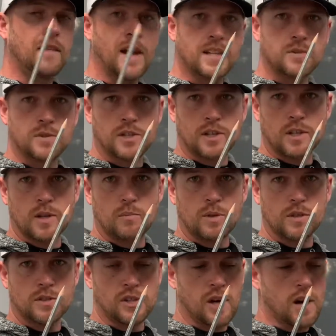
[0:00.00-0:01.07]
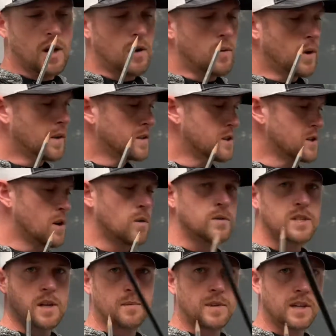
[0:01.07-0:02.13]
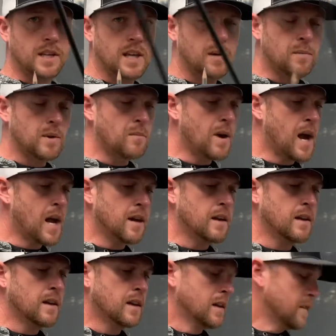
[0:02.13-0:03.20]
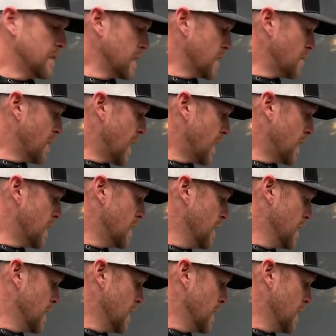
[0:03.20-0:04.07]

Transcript: what you're going to build your arrow with. So something to keep in mind. Think about it.